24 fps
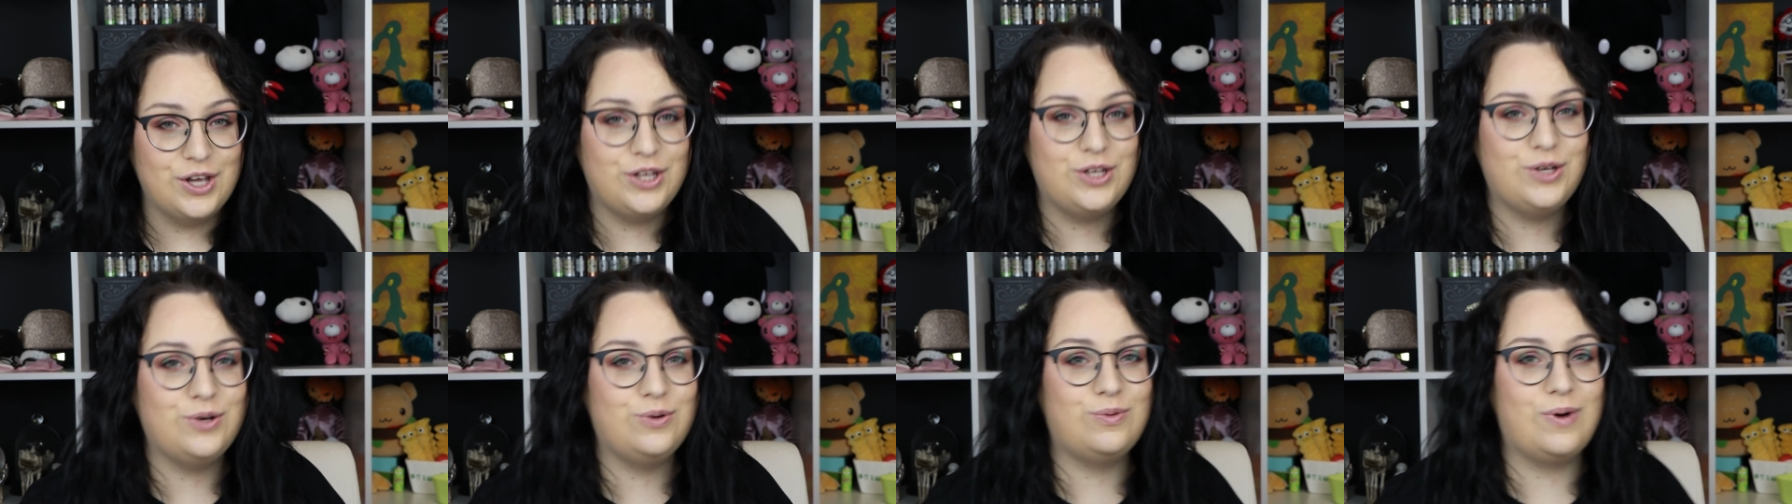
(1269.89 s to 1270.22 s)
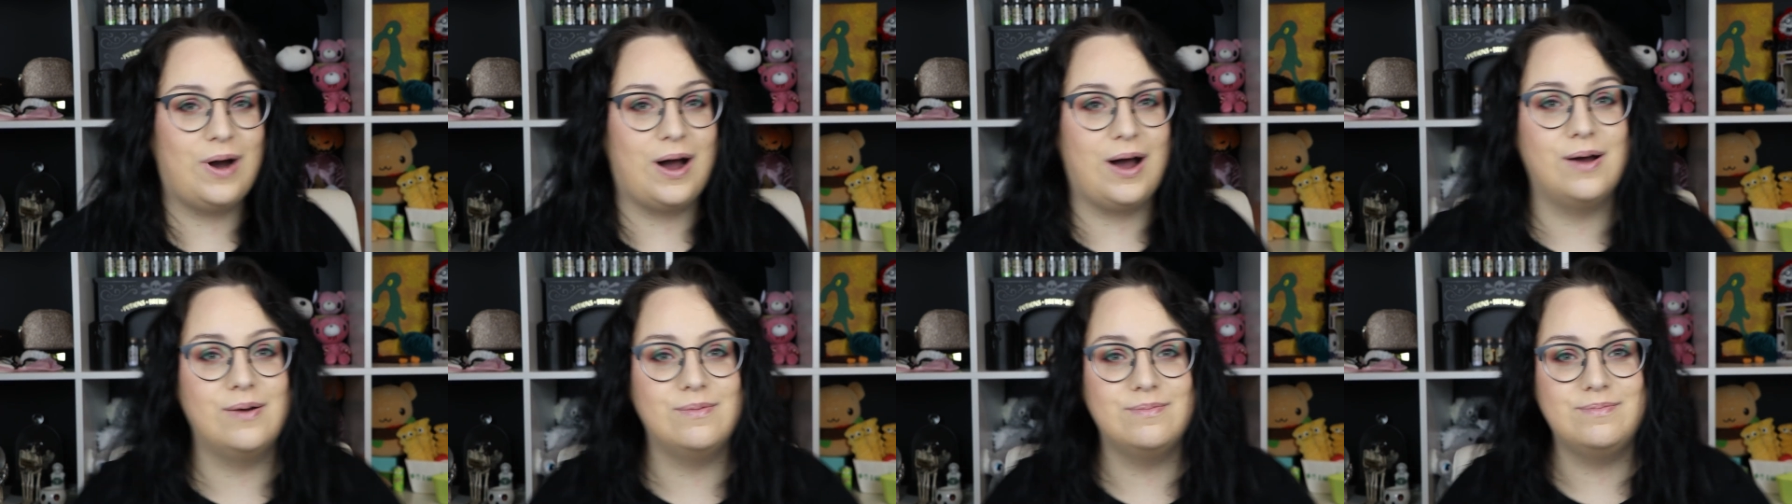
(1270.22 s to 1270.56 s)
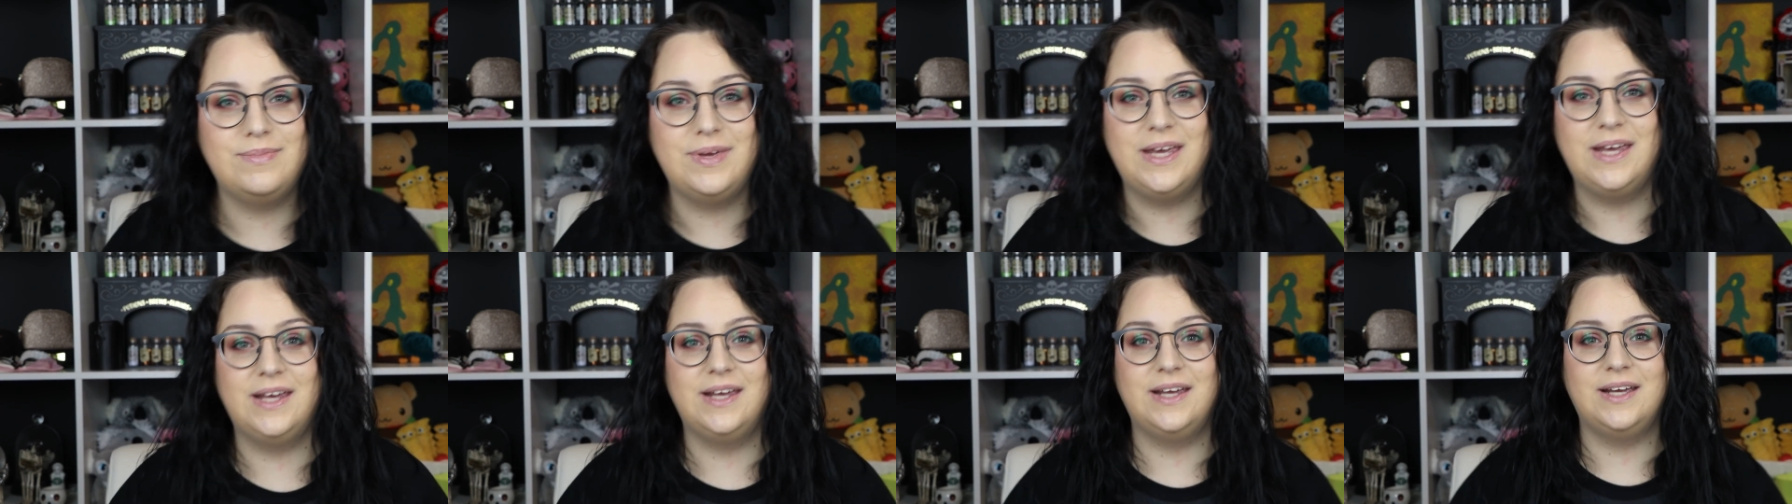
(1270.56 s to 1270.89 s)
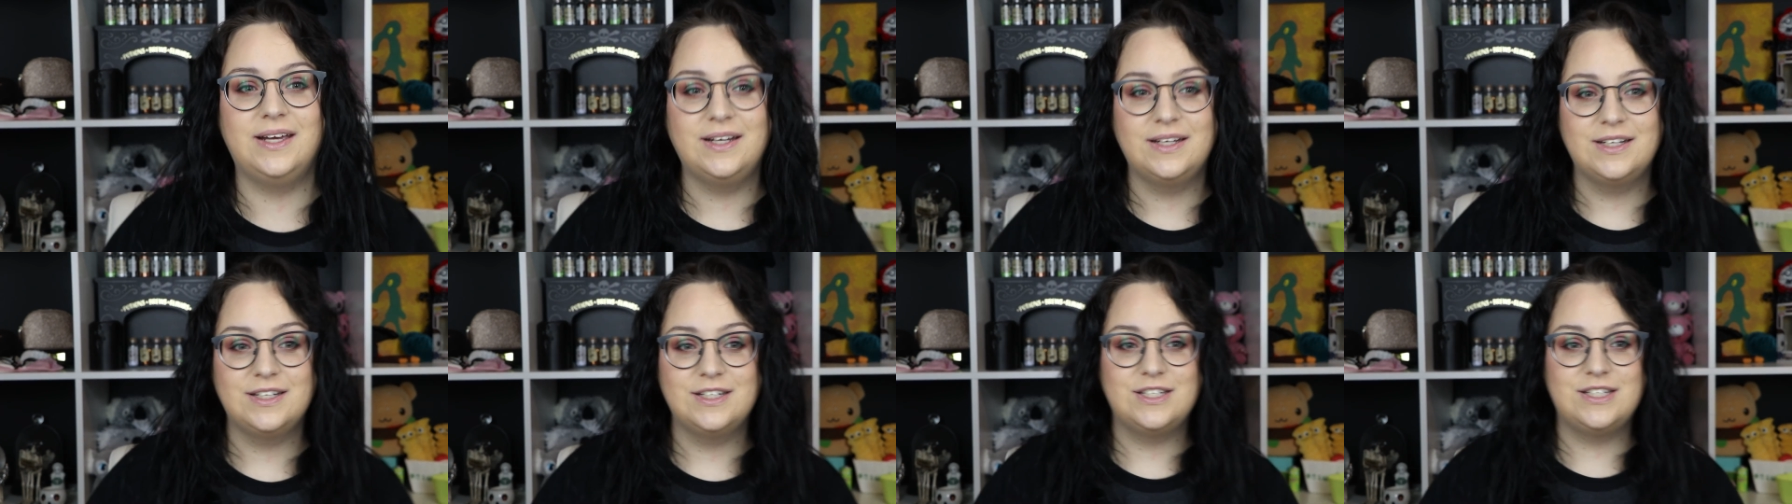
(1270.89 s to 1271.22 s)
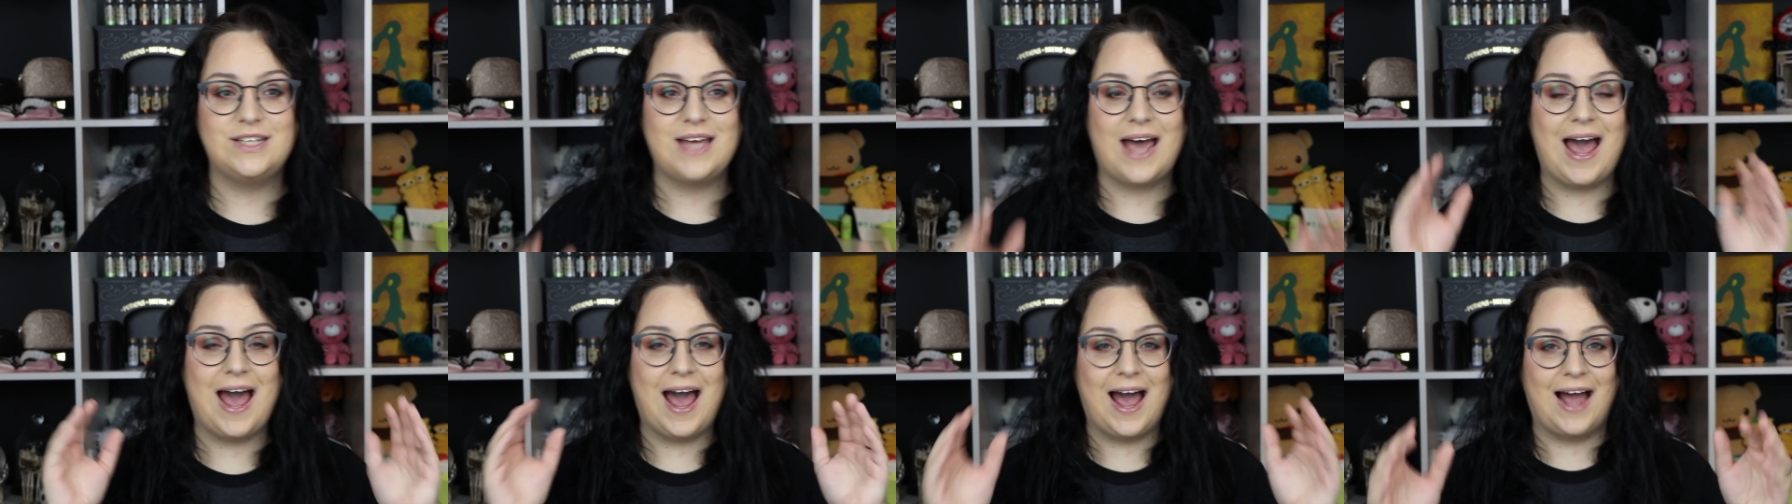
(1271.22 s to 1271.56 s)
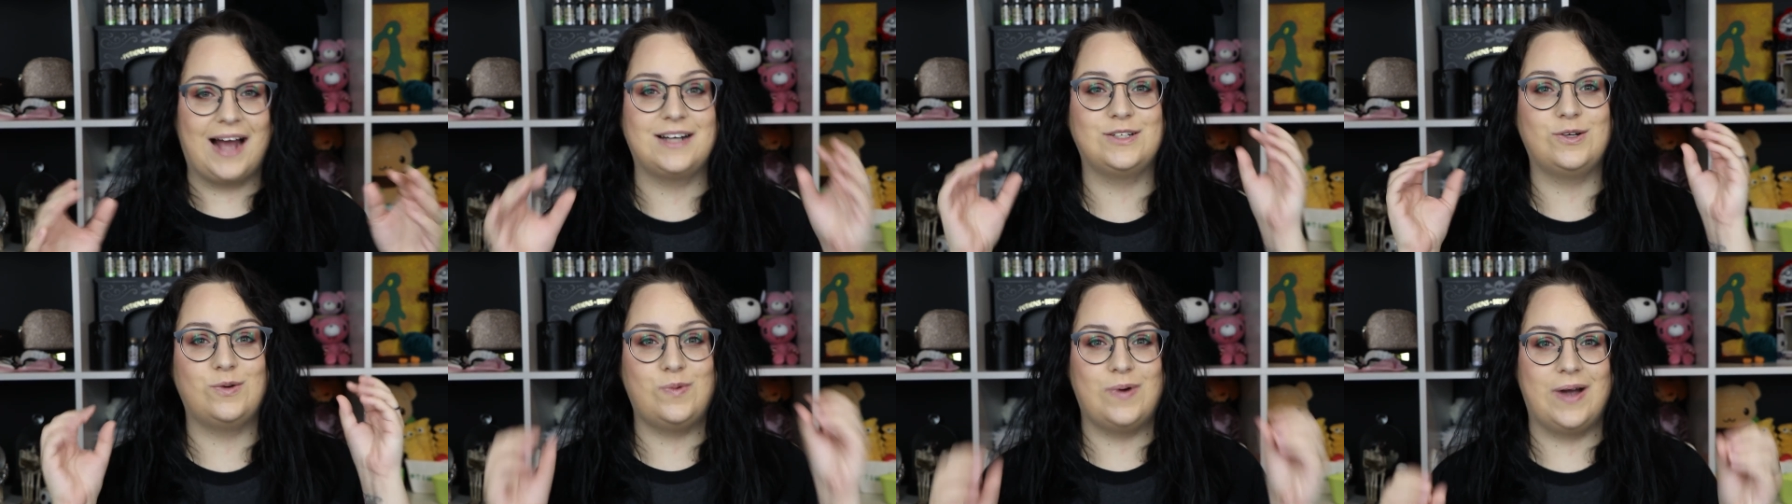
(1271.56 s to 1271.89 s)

You want me to act a